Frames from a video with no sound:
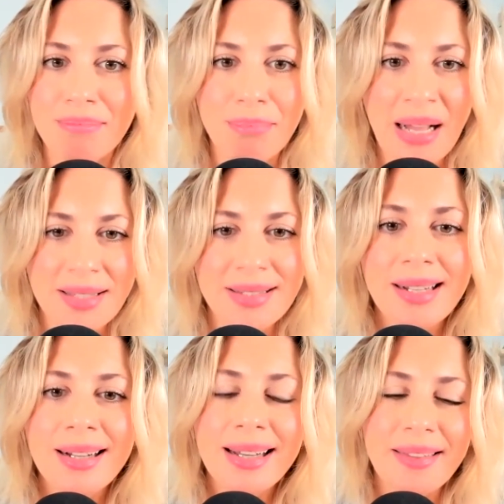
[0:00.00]

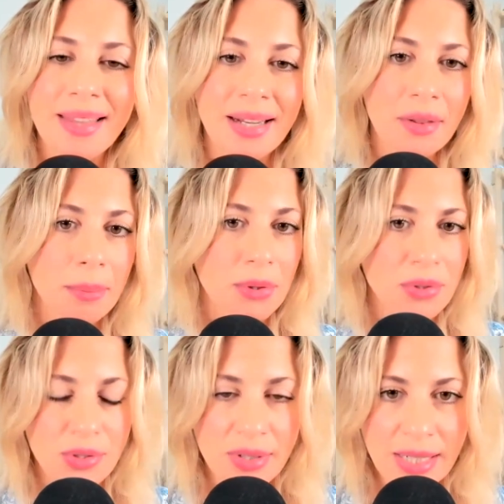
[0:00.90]
pasta, and another
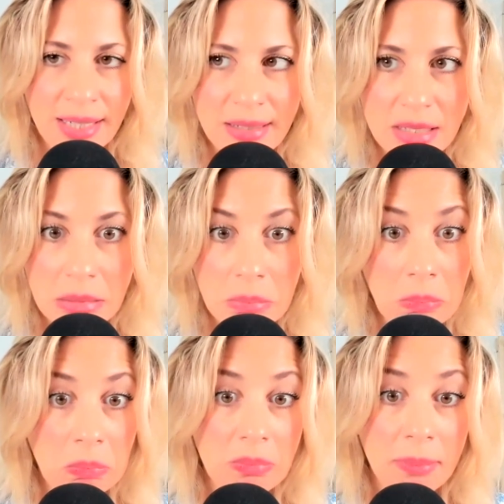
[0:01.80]
person needs
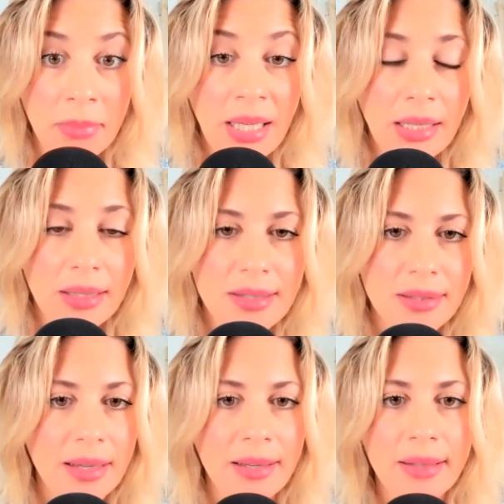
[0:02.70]
meat,
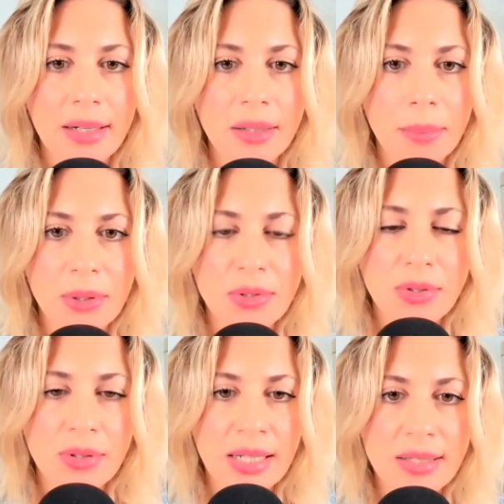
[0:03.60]
and another
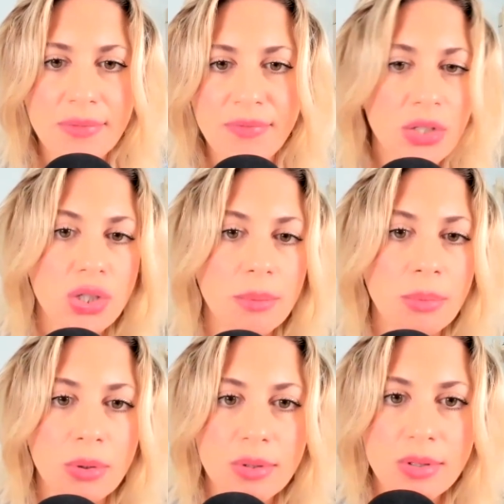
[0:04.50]
person needs
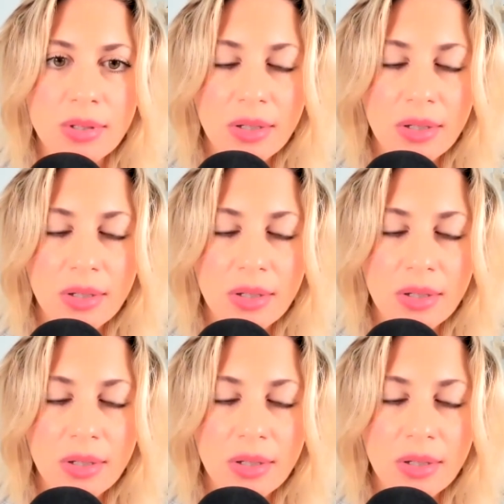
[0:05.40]
vegetables.